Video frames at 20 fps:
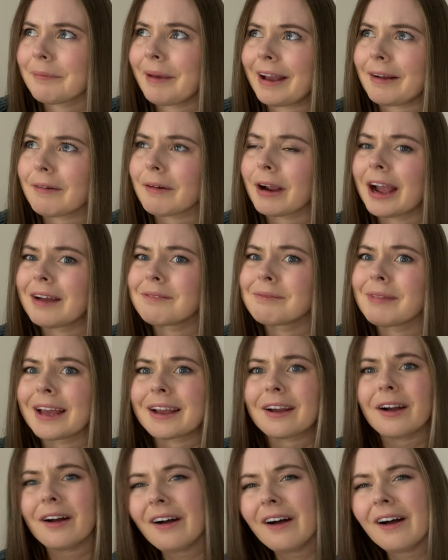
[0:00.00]
back where I'm
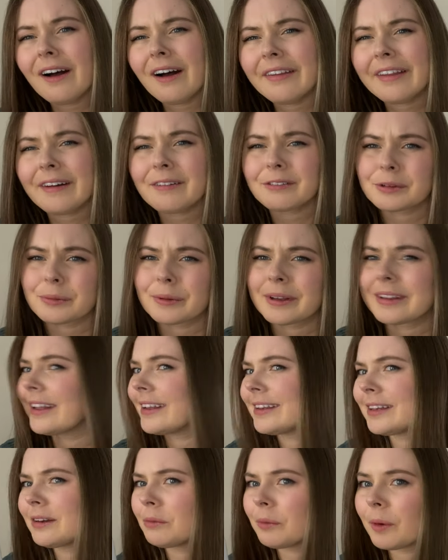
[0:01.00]
like, oh, that was weird,
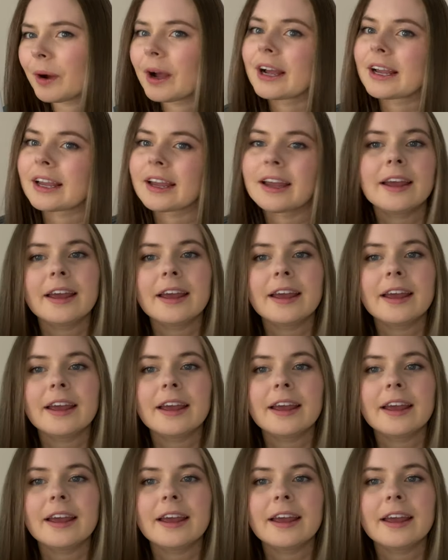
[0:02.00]
that didn't work.